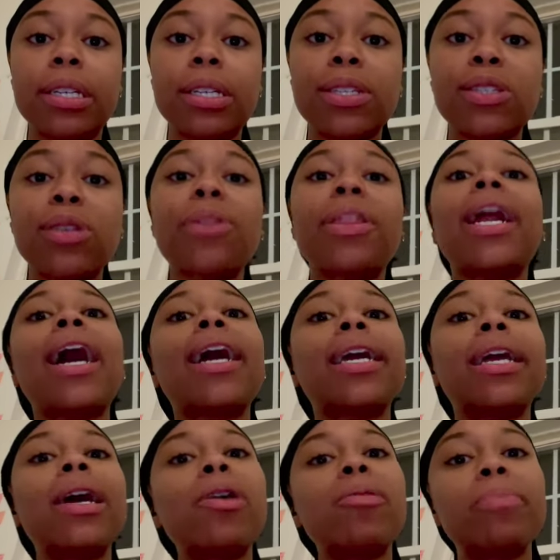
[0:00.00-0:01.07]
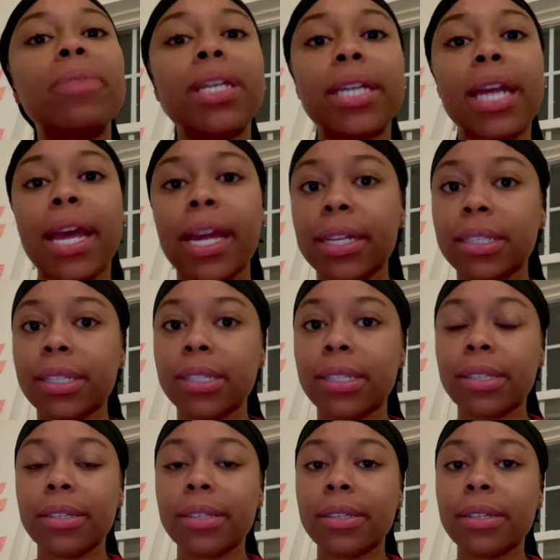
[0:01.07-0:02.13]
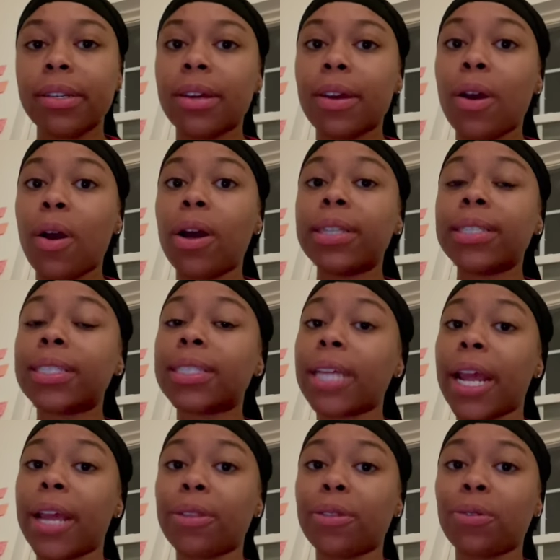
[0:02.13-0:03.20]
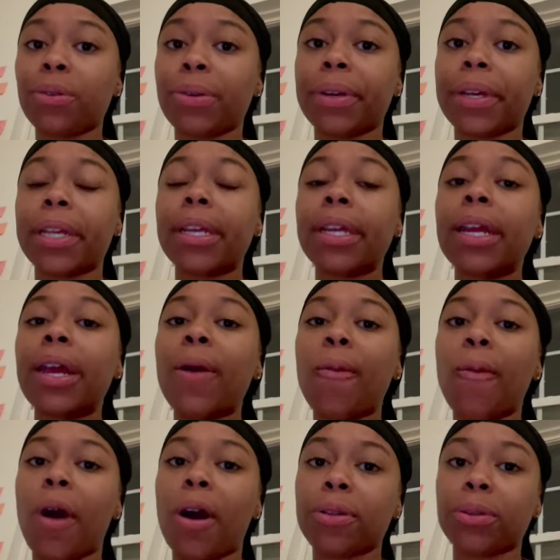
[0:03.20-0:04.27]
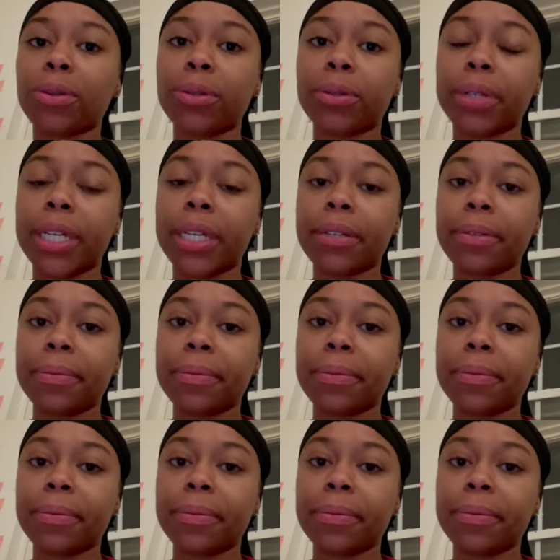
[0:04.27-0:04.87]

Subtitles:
so that I can help the next stand through it and walk through it.